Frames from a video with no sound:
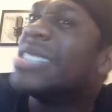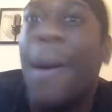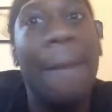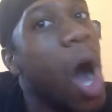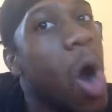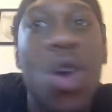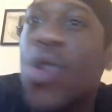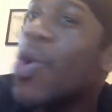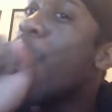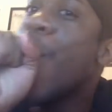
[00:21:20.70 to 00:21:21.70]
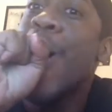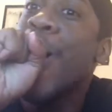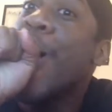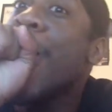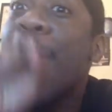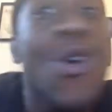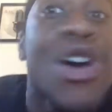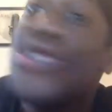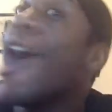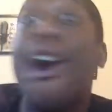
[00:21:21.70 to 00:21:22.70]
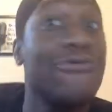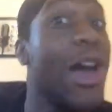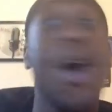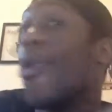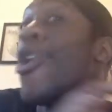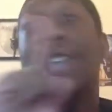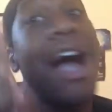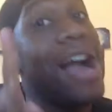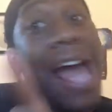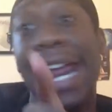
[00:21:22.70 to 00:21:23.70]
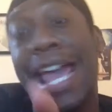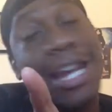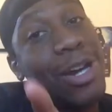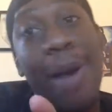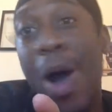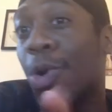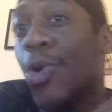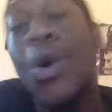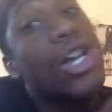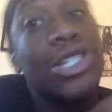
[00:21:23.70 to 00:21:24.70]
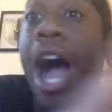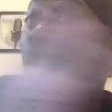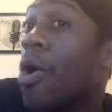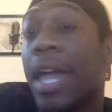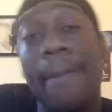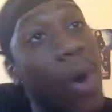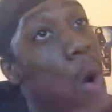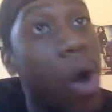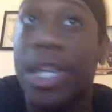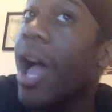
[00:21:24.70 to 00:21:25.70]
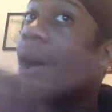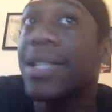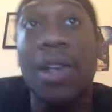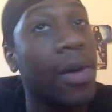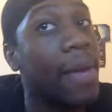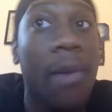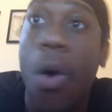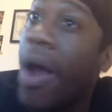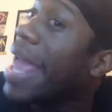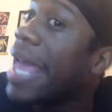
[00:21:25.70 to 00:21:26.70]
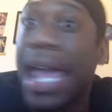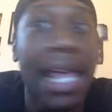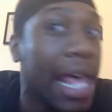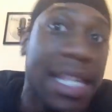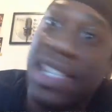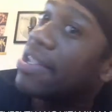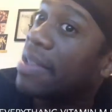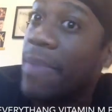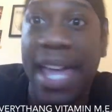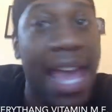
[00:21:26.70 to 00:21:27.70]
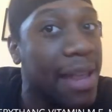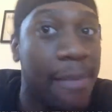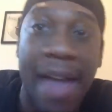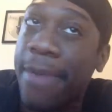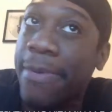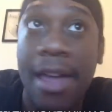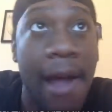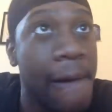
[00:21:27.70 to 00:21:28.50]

The mogul. Oh, y'all know. Y'all got a hit on the mogul. Y'all gonna get more. Y'all's gonna get more. It's just the beginning, baby.